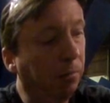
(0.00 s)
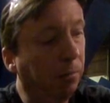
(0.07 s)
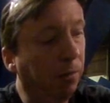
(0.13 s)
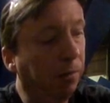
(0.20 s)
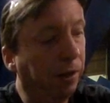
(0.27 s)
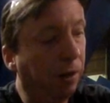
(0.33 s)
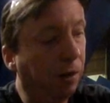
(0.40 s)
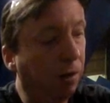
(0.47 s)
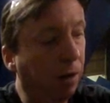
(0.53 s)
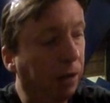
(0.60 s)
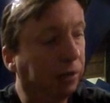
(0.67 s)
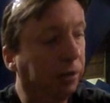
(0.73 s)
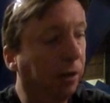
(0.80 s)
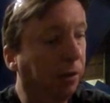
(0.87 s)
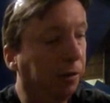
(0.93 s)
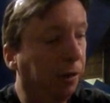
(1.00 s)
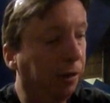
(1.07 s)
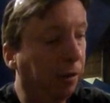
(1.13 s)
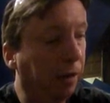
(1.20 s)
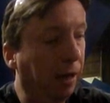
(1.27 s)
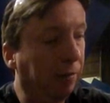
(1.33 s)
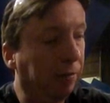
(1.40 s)
Moving across here to
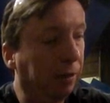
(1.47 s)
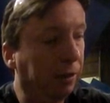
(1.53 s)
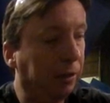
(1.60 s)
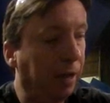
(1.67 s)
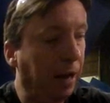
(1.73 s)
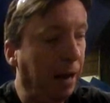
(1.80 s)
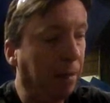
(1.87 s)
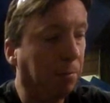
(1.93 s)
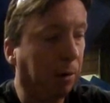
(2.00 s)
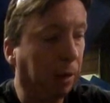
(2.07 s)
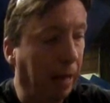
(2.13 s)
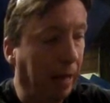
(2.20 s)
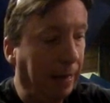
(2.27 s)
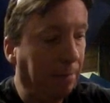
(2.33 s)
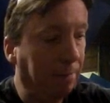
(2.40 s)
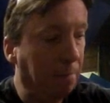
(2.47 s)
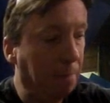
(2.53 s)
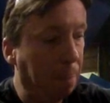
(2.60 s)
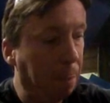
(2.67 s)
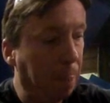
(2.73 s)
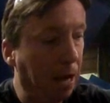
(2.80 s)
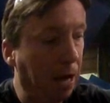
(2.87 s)
your left is an amber light.
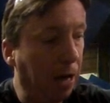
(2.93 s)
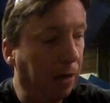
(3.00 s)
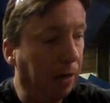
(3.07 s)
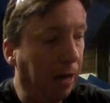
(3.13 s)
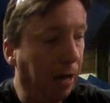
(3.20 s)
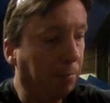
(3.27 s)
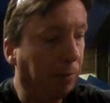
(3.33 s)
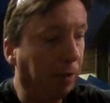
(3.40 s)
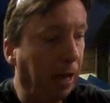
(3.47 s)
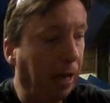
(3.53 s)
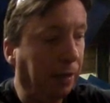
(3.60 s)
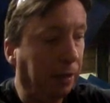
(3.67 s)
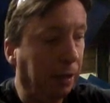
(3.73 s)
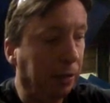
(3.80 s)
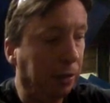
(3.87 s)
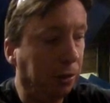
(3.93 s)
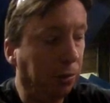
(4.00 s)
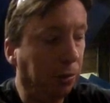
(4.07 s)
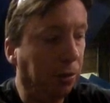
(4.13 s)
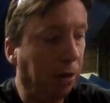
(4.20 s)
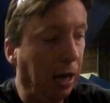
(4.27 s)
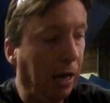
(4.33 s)
The amber light does
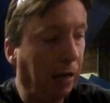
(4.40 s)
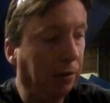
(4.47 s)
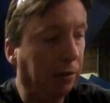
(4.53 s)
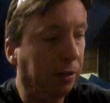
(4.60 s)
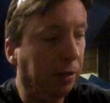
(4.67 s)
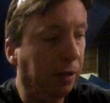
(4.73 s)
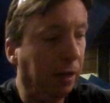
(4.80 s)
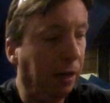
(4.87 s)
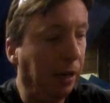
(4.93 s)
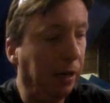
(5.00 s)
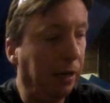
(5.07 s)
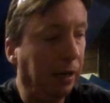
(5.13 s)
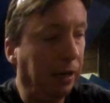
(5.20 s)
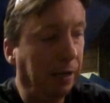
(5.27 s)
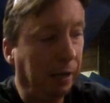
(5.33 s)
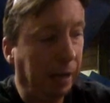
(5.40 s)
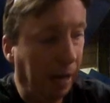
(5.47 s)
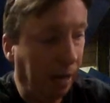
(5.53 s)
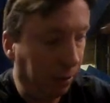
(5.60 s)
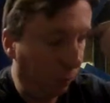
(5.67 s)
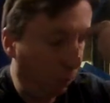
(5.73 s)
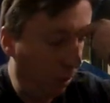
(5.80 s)
two things. It
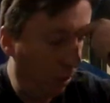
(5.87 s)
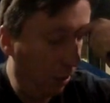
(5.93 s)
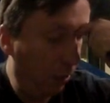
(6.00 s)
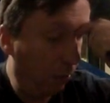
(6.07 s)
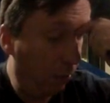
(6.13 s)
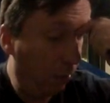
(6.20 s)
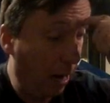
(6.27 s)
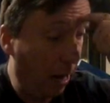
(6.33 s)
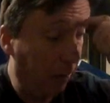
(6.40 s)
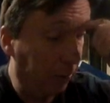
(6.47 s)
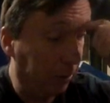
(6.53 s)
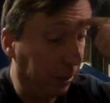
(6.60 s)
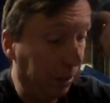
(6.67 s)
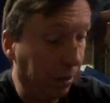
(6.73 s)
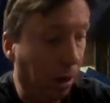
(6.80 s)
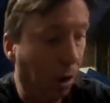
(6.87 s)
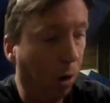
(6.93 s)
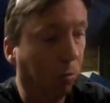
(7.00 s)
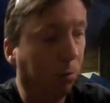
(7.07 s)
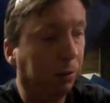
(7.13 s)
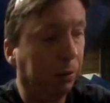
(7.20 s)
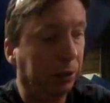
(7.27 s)
indicates when the ram is in the
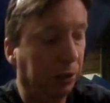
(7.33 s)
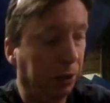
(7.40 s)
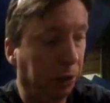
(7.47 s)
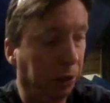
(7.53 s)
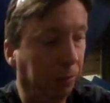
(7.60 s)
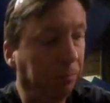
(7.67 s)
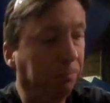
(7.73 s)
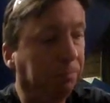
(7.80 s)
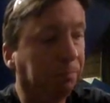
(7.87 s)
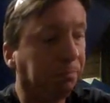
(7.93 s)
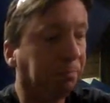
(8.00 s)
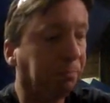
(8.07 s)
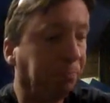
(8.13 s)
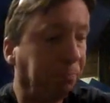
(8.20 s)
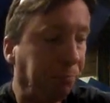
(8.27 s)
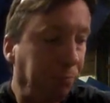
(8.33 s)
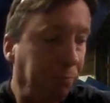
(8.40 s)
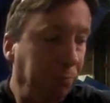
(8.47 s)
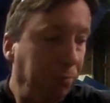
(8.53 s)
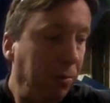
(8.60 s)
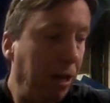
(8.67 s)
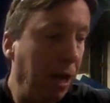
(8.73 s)
home position,
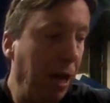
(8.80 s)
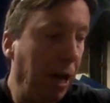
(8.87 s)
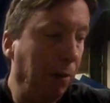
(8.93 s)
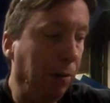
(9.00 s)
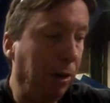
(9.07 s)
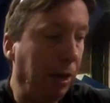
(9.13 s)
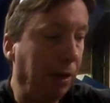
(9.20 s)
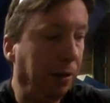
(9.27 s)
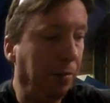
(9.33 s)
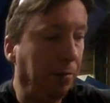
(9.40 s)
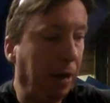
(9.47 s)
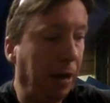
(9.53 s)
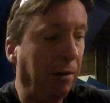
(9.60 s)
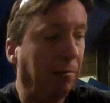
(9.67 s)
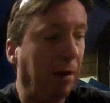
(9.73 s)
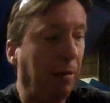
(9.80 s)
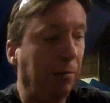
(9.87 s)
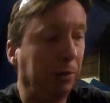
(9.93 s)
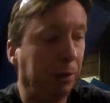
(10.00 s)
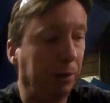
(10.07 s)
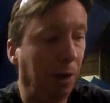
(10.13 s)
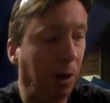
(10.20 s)
and when the main ram
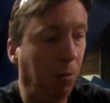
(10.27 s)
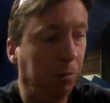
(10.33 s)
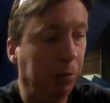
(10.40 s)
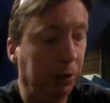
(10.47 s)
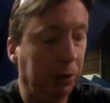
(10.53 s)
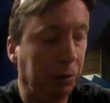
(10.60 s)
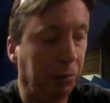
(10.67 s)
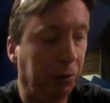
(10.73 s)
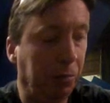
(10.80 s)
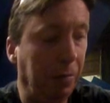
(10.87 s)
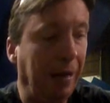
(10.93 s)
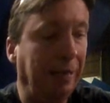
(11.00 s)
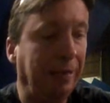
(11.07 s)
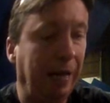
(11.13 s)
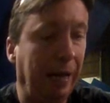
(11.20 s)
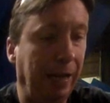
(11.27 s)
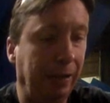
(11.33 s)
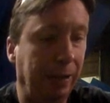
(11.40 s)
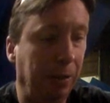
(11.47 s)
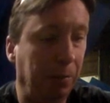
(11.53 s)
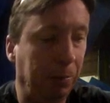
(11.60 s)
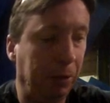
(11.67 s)
is in the home position, which means that
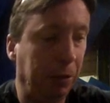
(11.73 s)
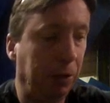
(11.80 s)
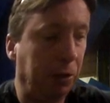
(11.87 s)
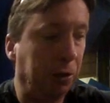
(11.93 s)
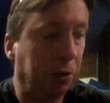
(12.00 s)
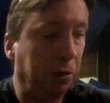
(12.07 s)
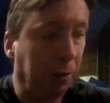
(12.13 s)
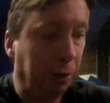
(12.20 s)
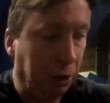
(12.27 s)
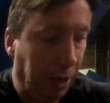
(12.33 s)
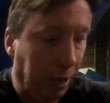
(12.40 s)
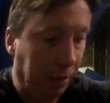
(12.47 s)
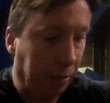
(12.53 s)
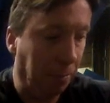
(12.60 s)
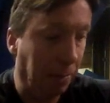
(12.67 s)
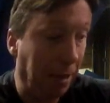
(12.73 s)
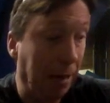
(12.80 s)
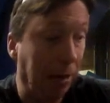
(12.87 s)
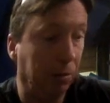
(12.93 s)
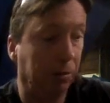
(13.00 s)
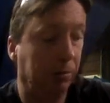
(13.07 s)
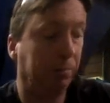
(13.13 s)
it's in position to eject the
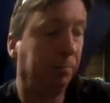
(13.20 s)
bale.